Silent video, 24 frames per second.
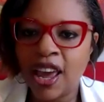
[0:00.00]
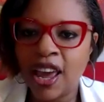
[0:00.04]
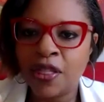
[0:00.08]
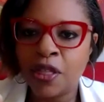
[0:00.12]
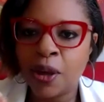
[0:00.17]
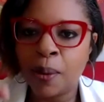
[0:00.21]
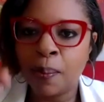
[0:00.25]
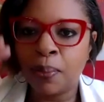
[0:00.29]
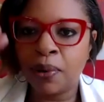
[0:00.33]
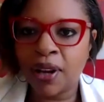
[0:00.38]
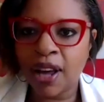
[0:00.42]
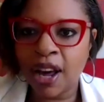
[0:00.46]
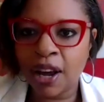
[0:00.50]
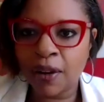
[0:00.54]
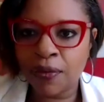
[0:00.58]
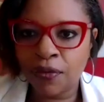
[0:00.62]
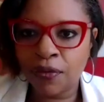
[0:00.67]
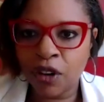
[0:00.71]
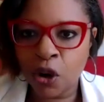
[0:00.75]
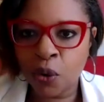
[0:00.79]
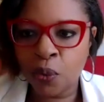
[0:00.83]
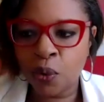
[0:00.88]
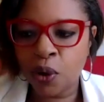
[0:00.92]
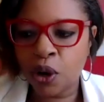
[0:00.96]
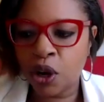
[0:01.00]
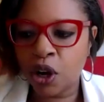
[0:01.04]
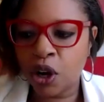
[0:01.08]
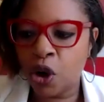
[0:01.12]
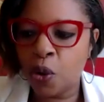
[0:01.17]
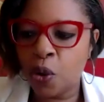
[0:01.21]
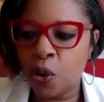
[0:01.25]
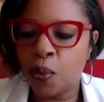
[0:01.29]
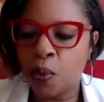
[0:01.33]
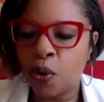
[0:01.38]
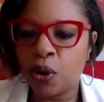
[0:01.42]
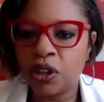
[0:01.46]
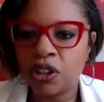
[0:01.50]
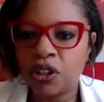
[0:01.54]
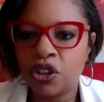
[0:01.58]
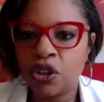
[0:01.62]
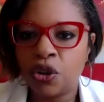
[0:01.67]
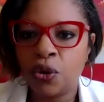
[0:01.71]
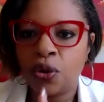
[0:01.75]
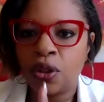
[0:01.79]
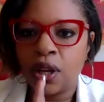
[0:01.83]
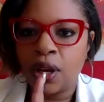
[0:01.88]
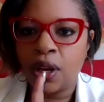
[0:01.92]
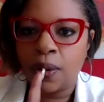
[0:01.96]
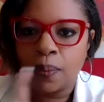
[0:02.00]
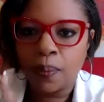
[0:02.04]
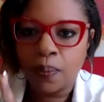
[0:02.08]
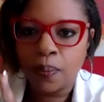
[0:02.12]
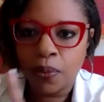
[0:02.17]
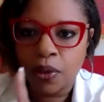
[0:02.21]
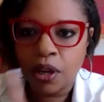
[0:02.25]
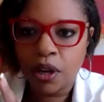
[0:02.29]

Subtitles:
and the blood flow will go more to the